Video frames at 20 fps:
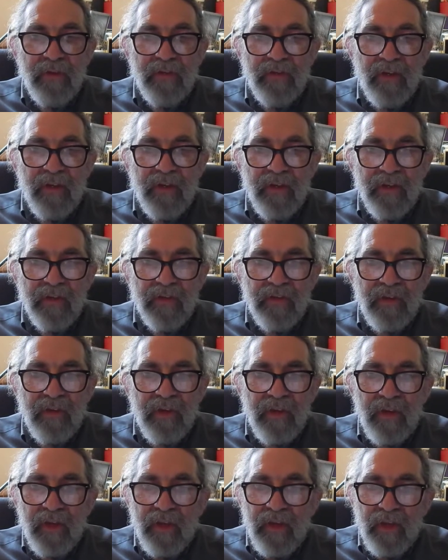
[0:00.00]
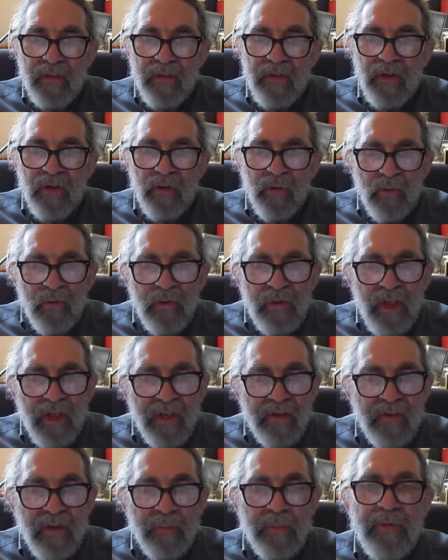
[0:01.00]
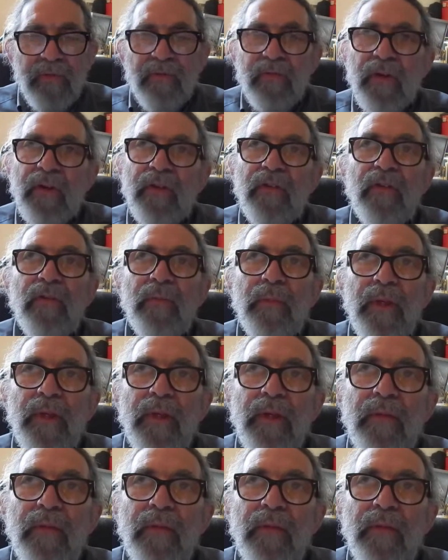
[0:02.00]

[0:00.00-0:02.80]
is a Nazi, and they're all lined up in front of me.